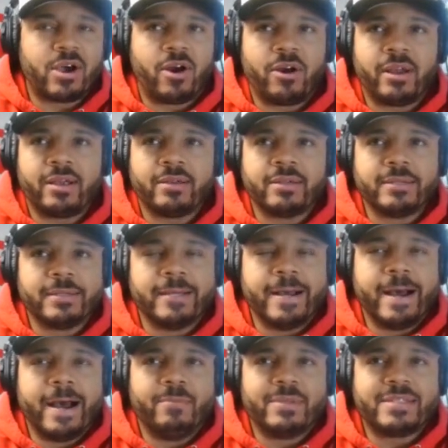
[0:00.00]
to Harding
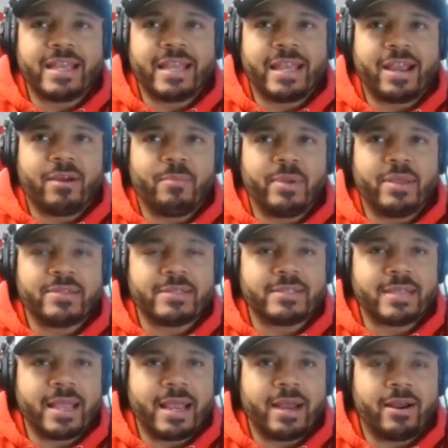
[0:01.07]
and take care of
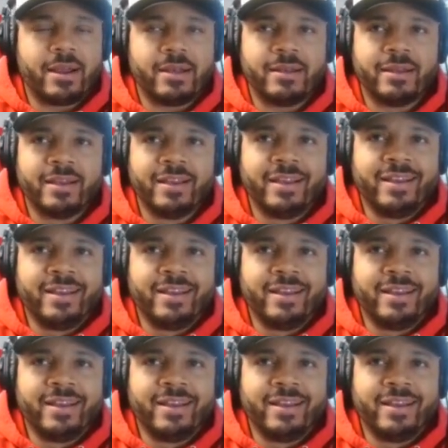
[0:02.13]
business there. And